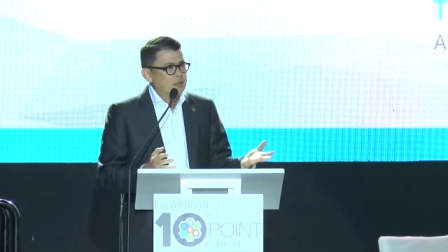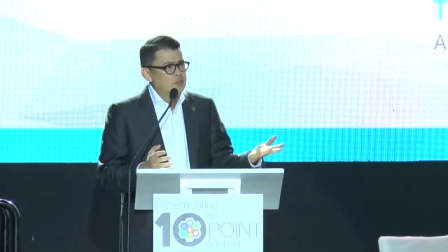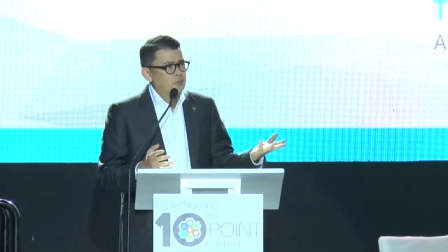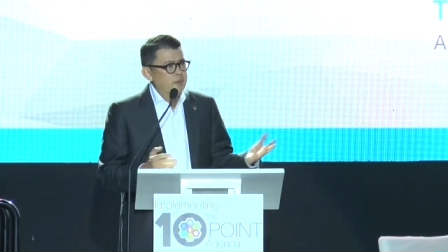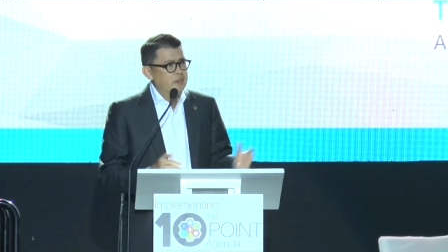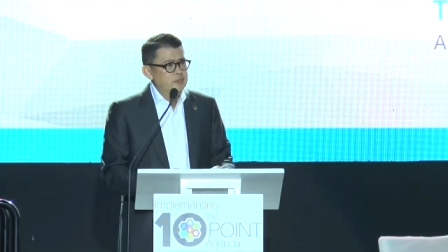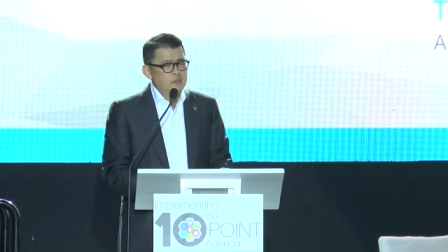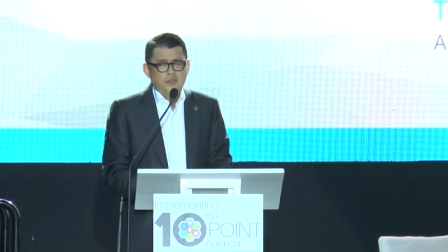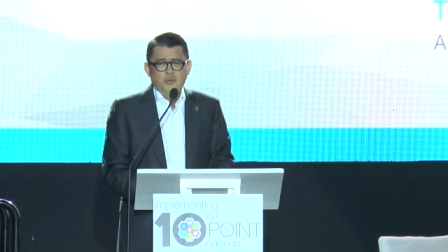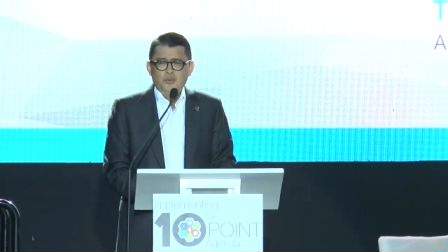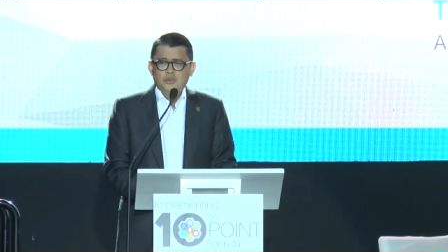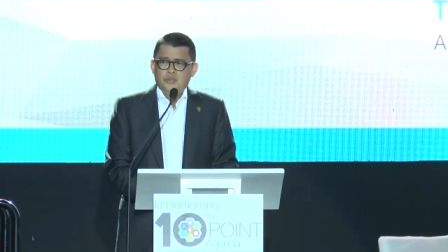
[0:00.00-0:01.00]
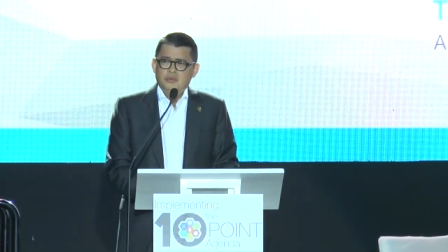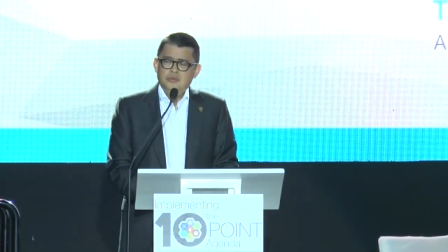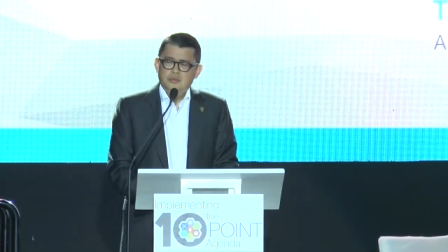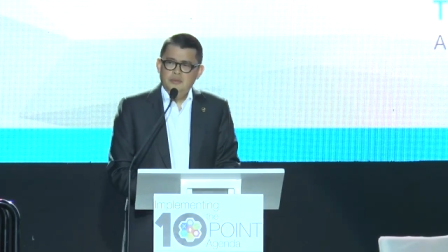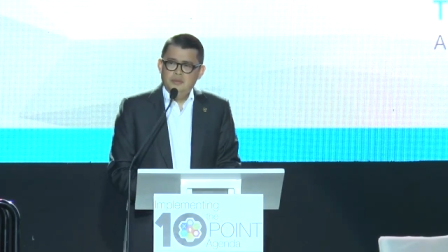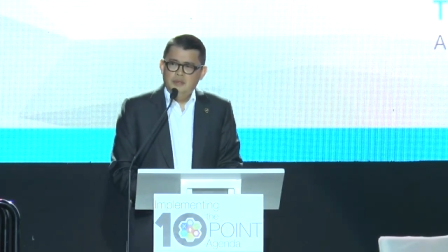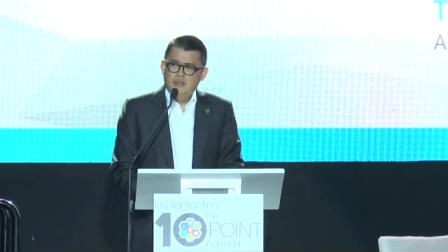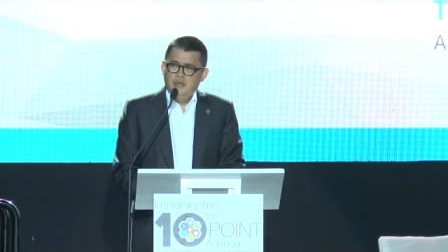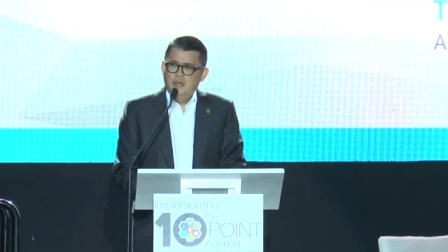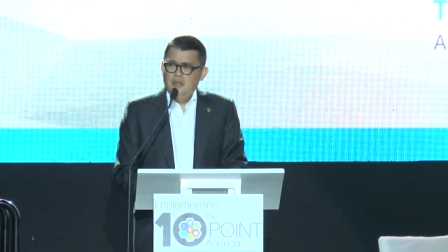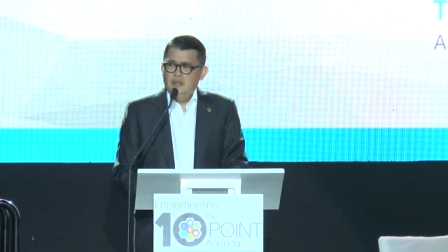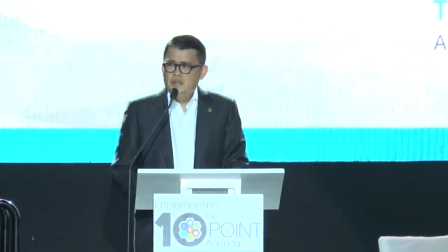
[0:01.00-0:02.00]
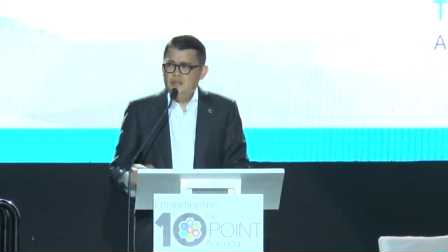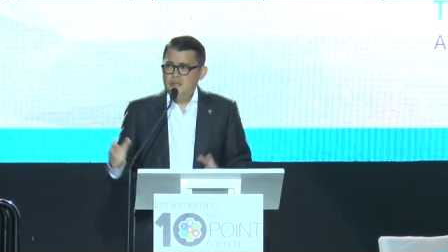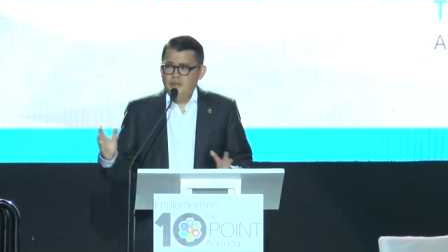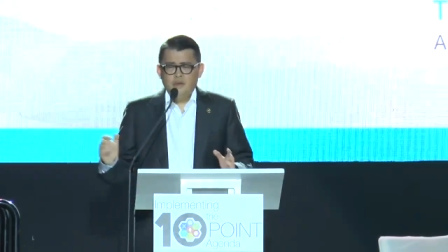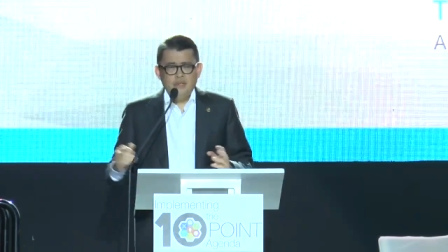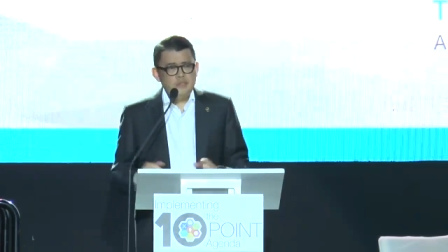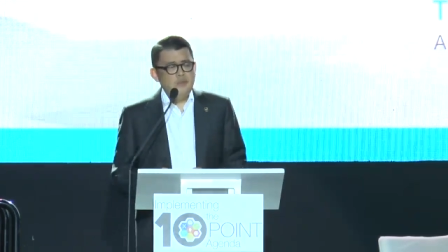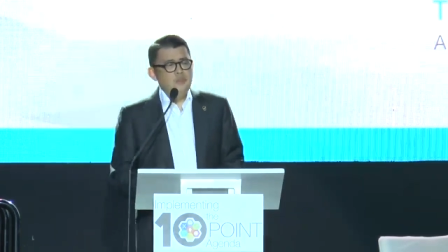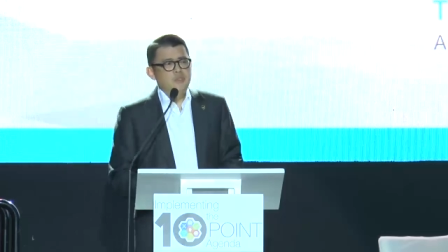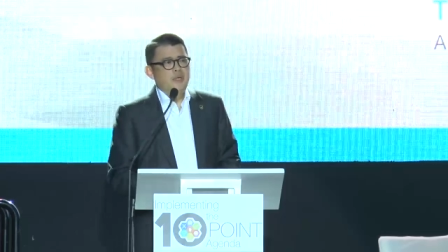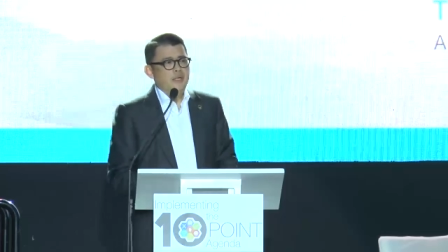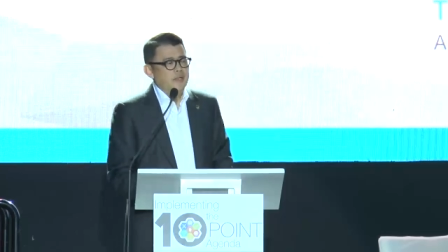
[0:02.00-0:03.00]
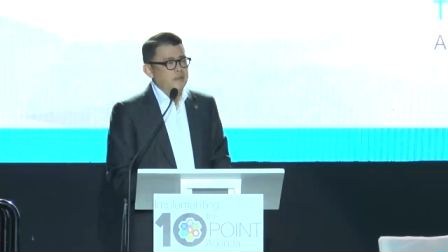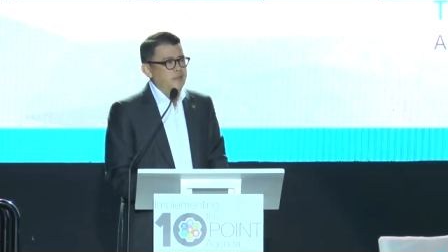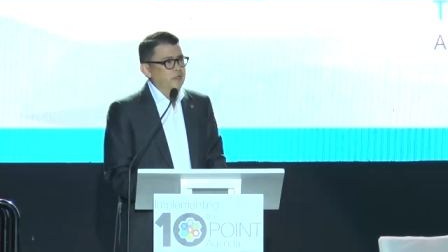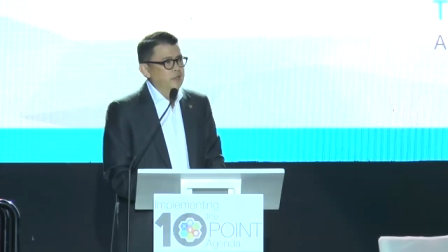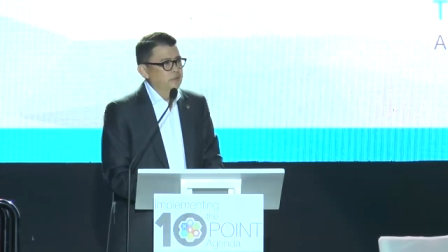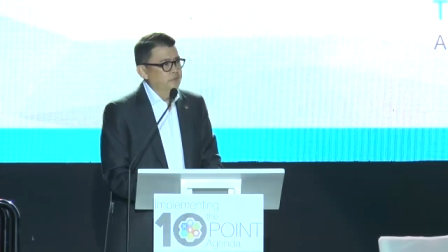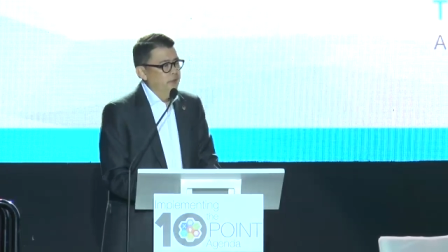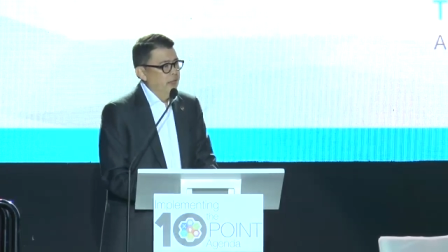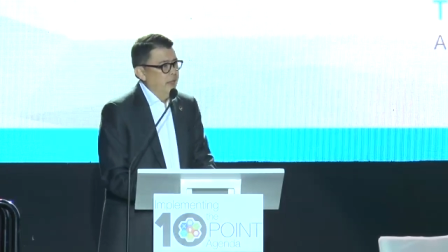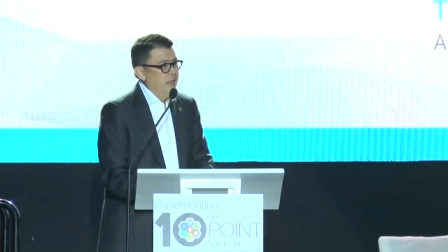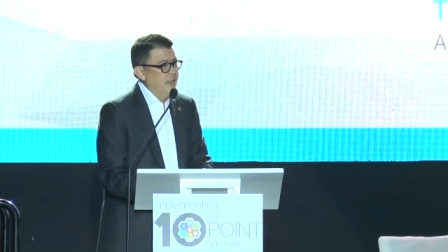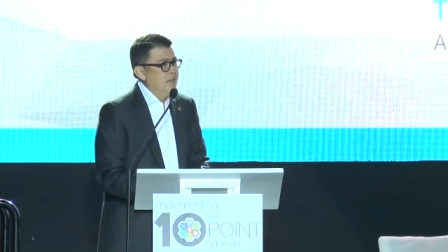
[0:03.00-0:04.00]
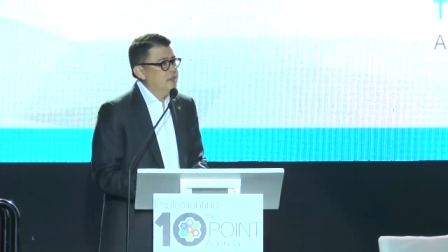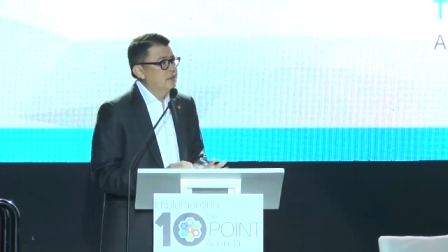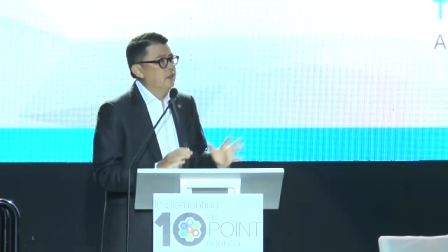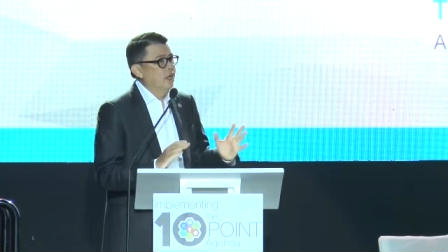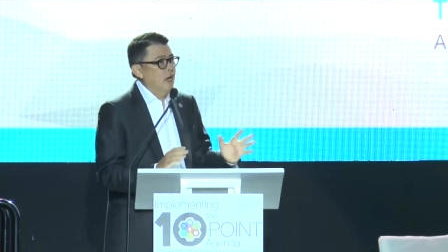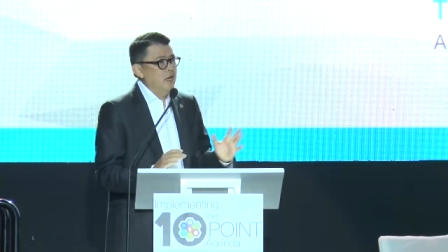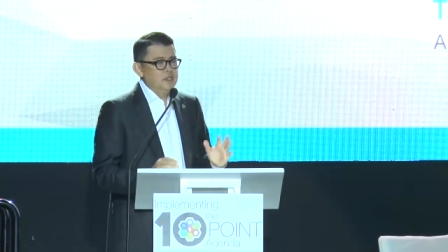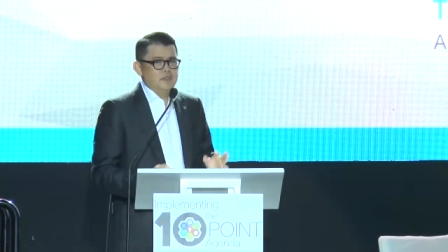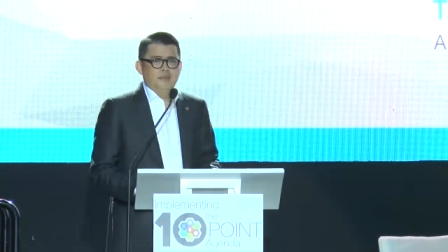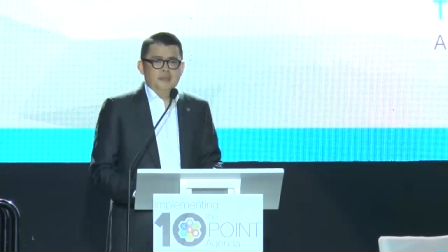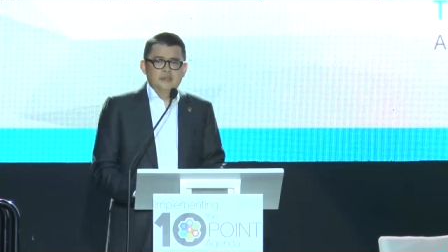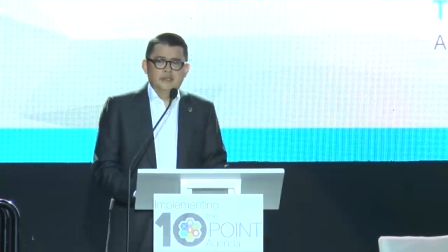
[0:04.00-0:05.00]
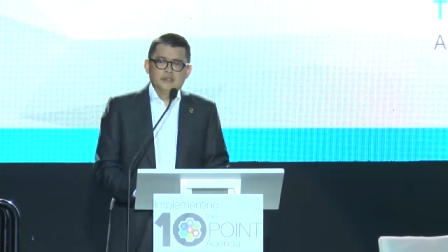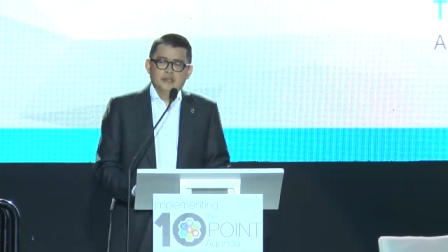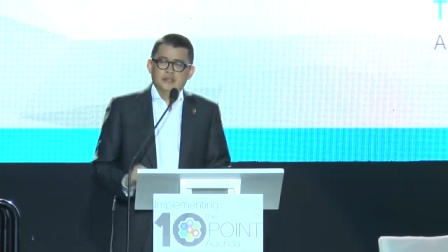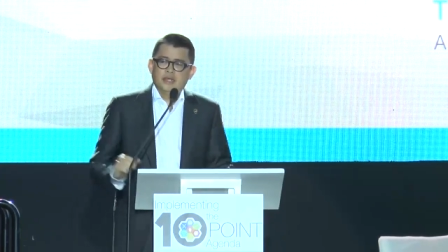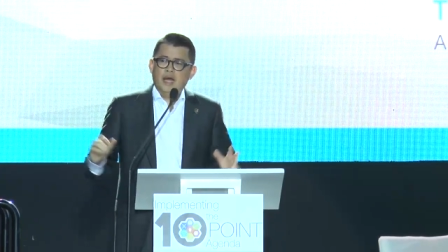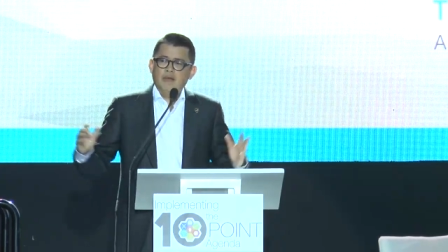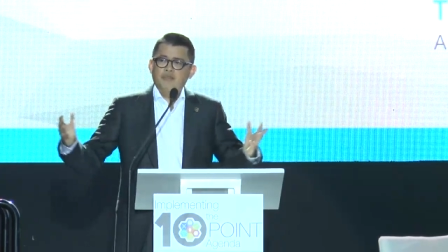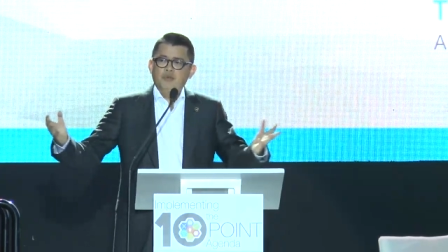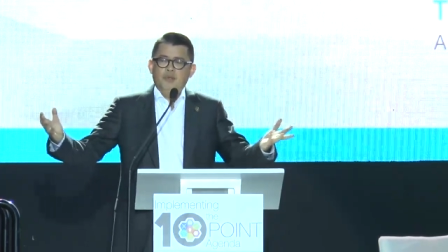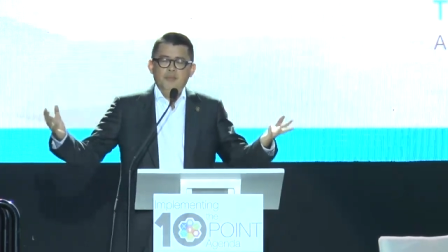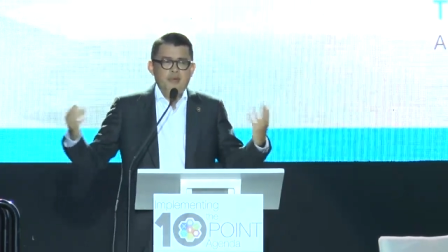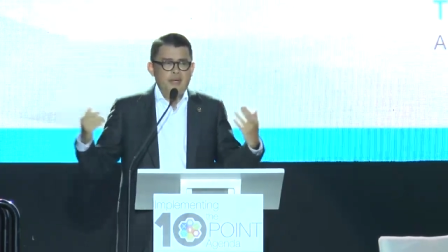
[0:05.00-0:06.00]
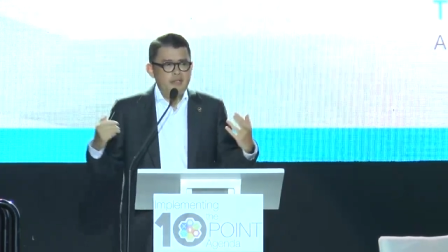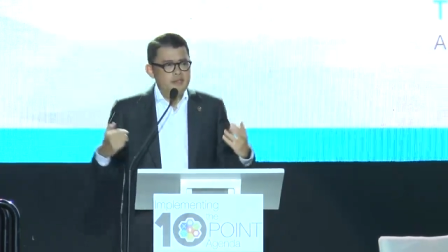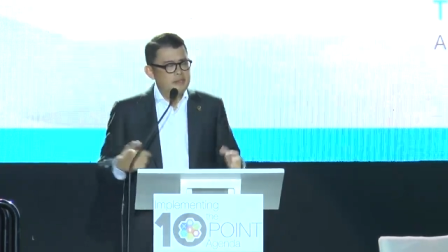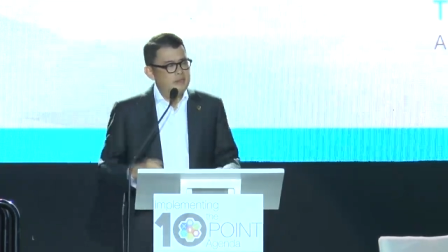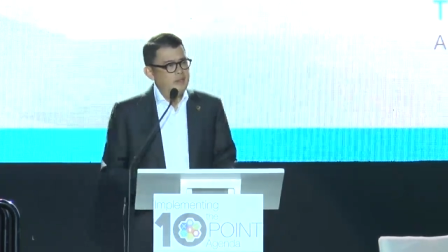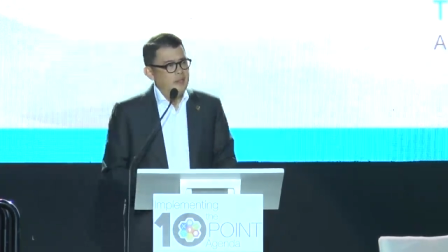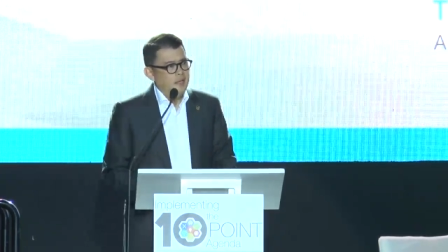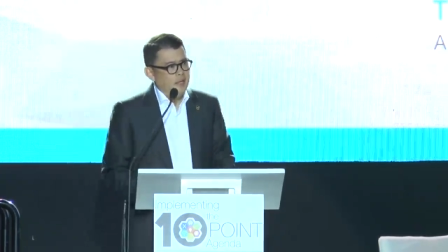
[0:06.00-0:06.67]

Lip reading: So what is the solution? The only solution I can think of is large businesses have to embrace